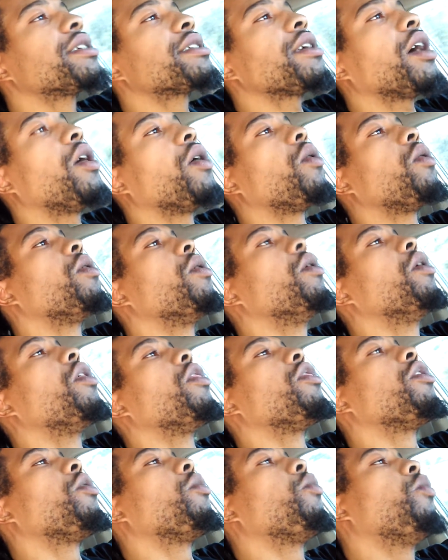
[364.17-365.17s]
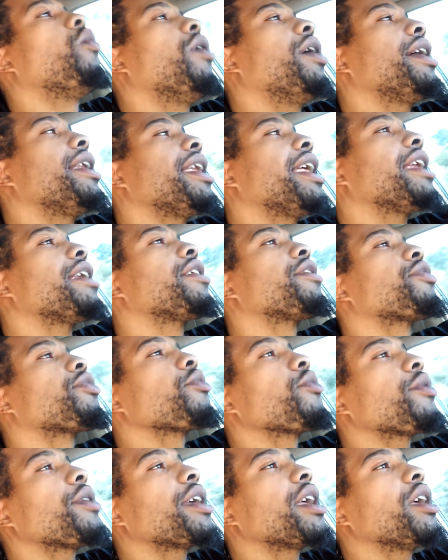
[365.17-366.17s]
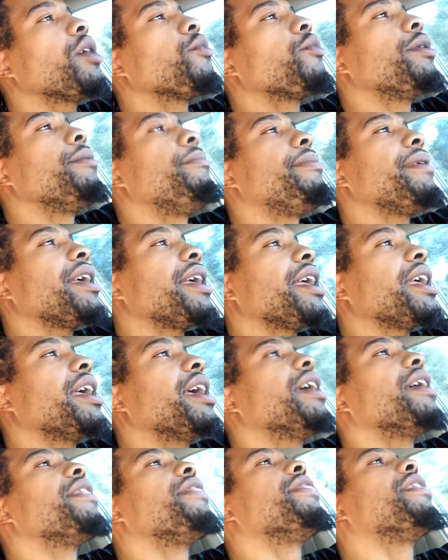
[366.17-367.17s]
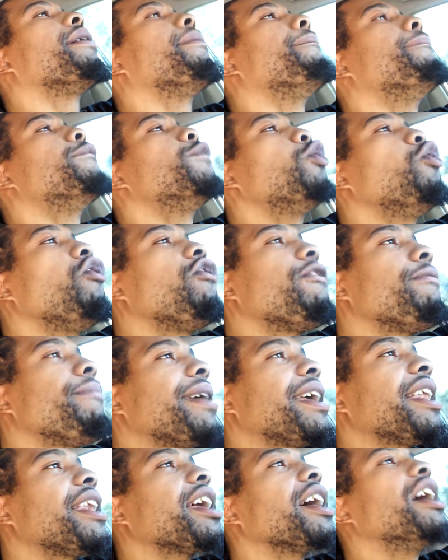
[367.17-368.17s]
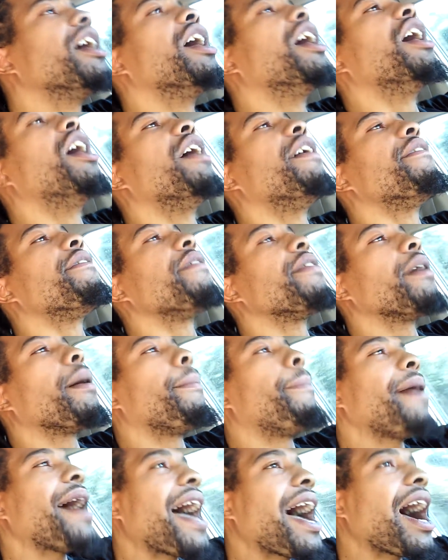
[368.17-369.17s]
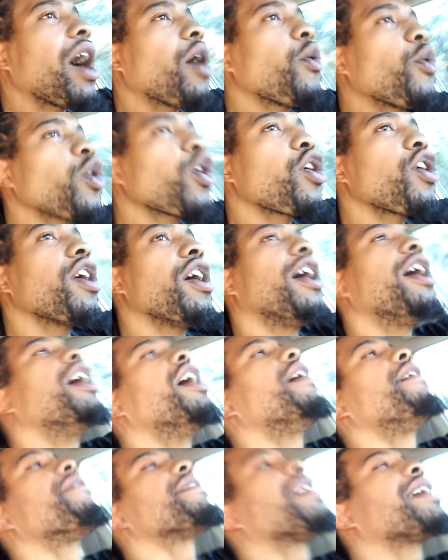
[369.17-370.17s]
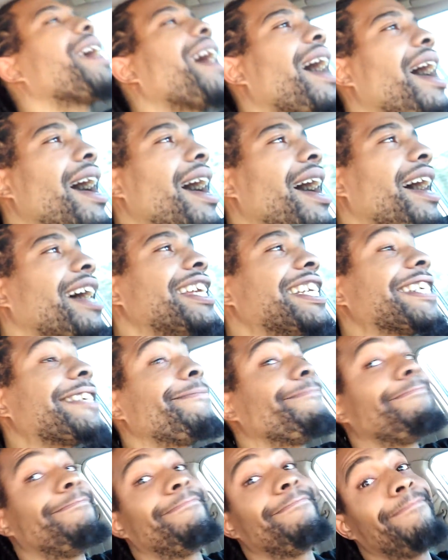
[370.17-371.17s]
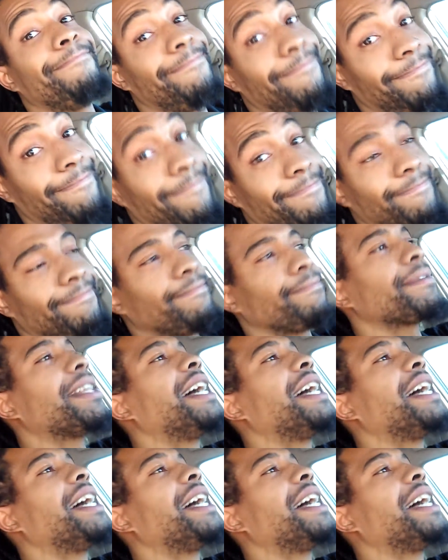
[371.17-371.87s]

So the one and the three would be the movement of the power of God. Hmm.